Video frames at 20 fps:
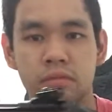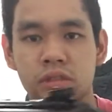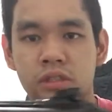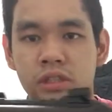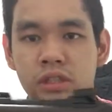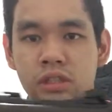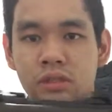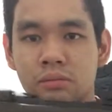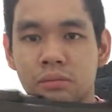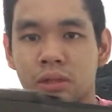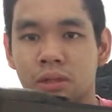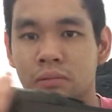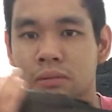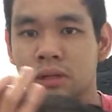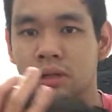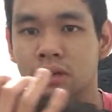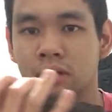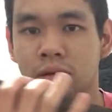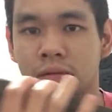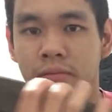
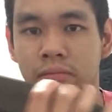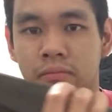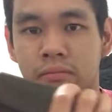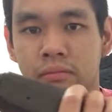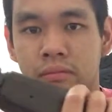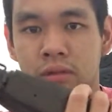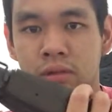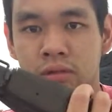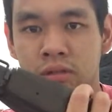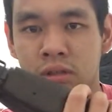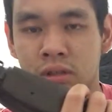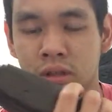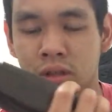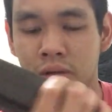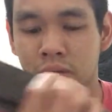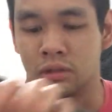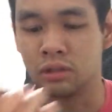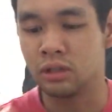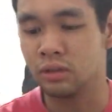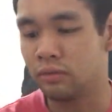6mm. There
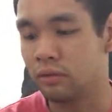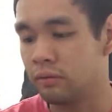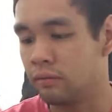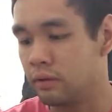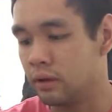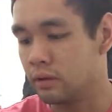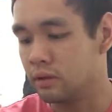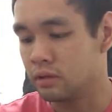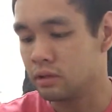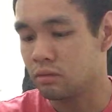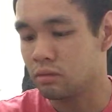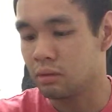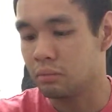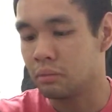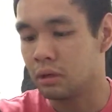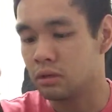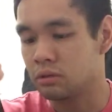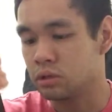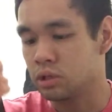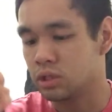were different variants of the
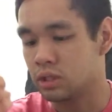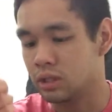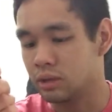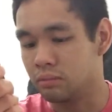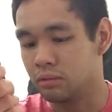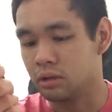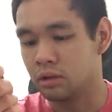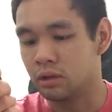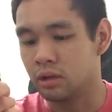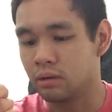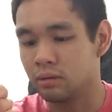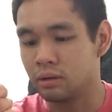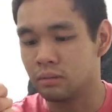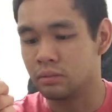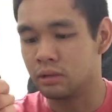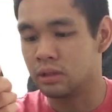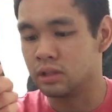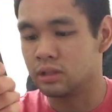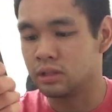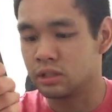Marushin M1 Carbine,
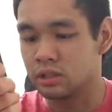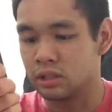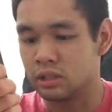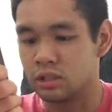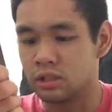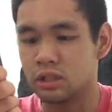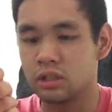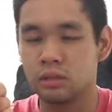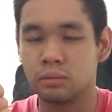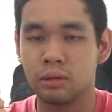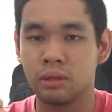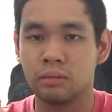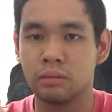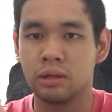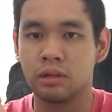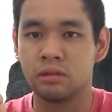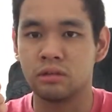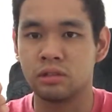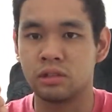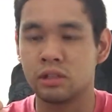but this is the
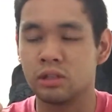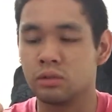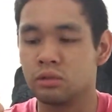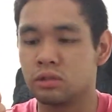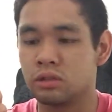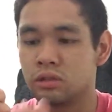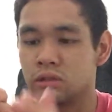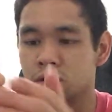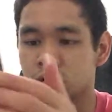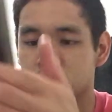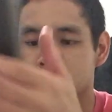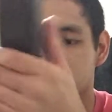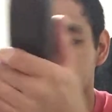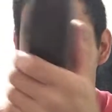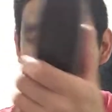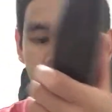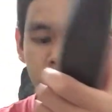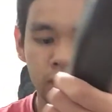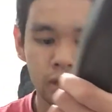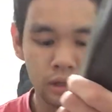6mm CO2.
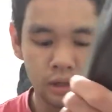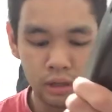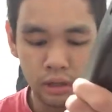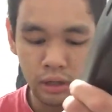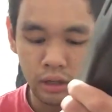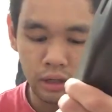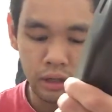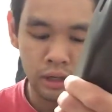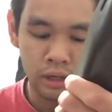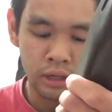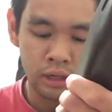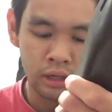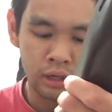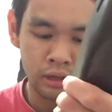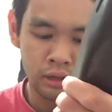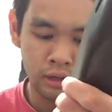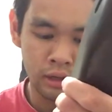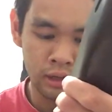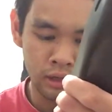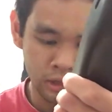
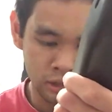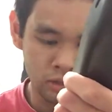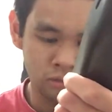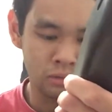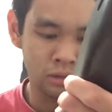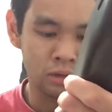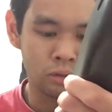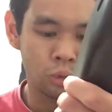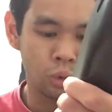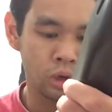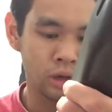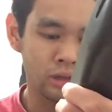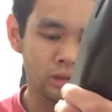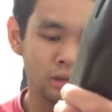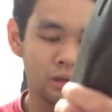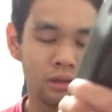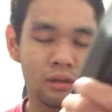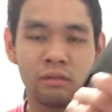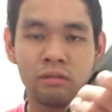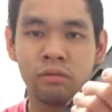It is real wood.
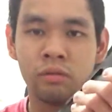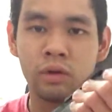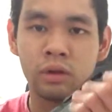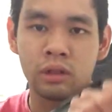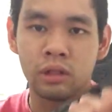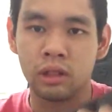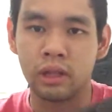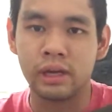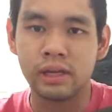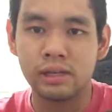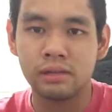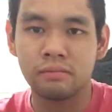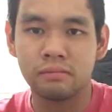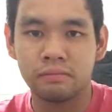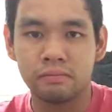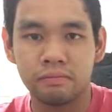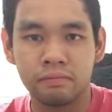It's very light,